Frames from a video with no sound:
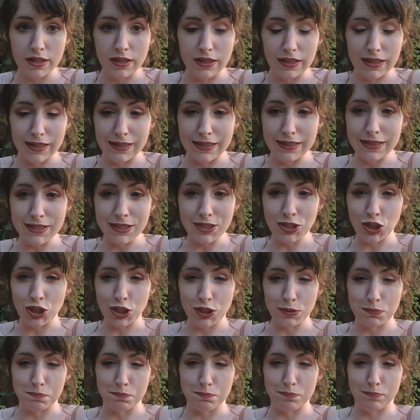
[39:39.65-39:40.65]
Like, this is
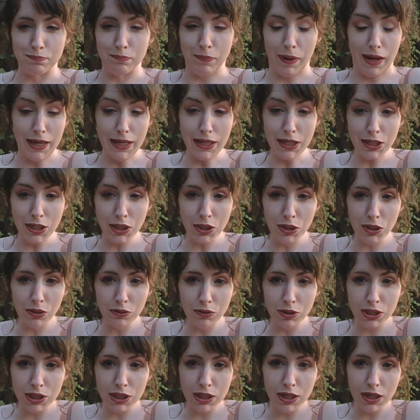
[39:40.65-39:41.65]
just my
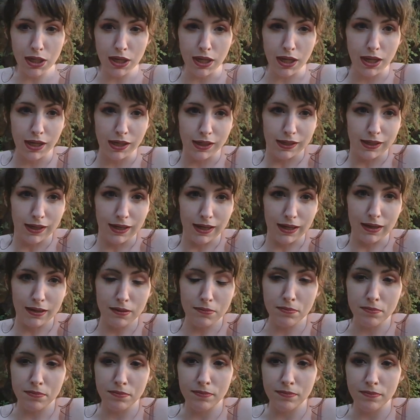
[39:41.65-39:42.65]
conclusion,
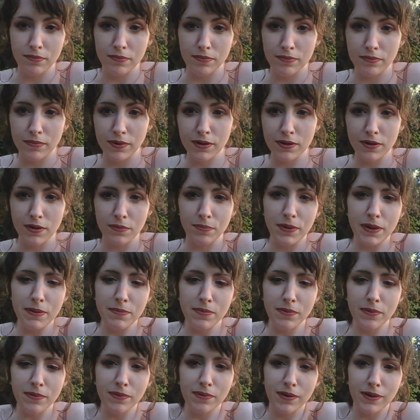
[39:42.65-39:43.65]
and
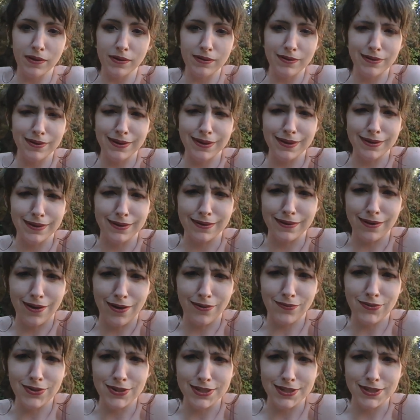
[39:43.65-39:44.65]
people are gonna
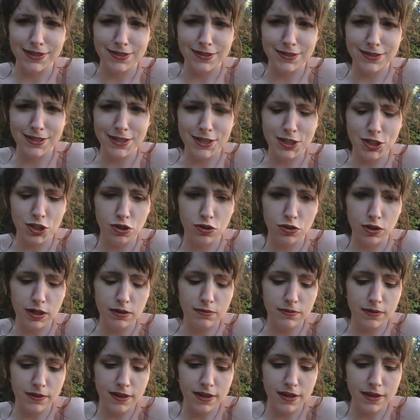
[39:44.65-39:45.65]
obviously disagree
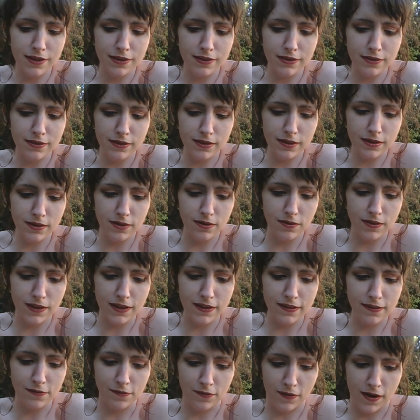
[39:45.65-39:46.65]
with it, and
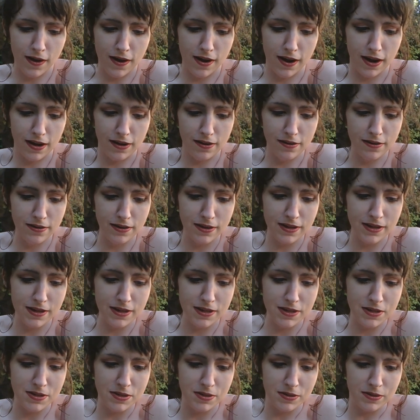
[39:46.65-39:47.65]
that's fine.
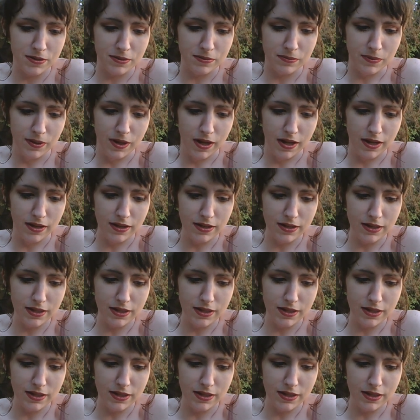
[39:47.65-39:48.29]
But